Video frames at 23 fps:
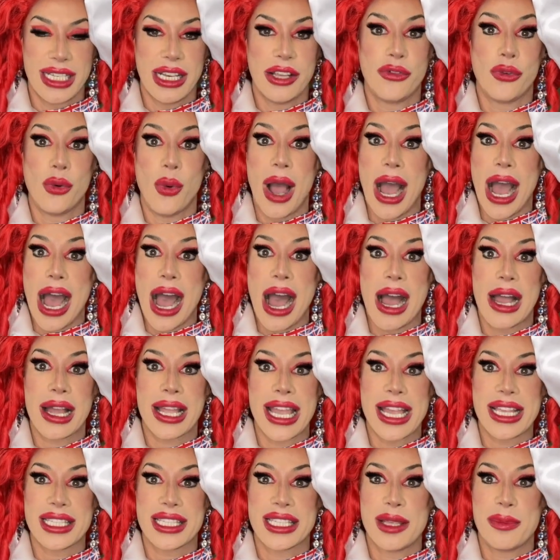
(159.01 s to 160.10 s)
Lavoie
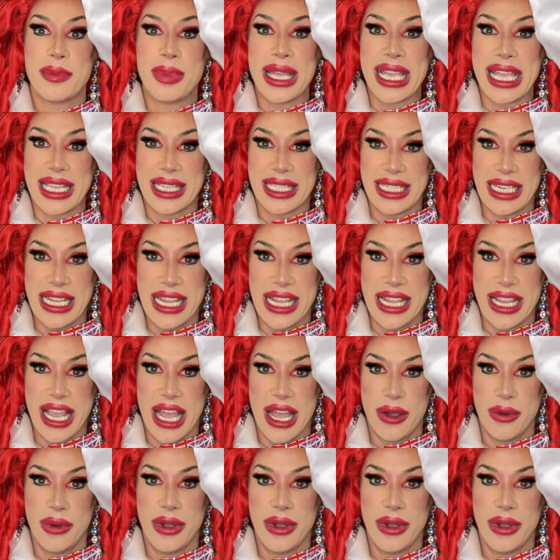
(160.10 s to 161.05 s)
gets the biggest ego.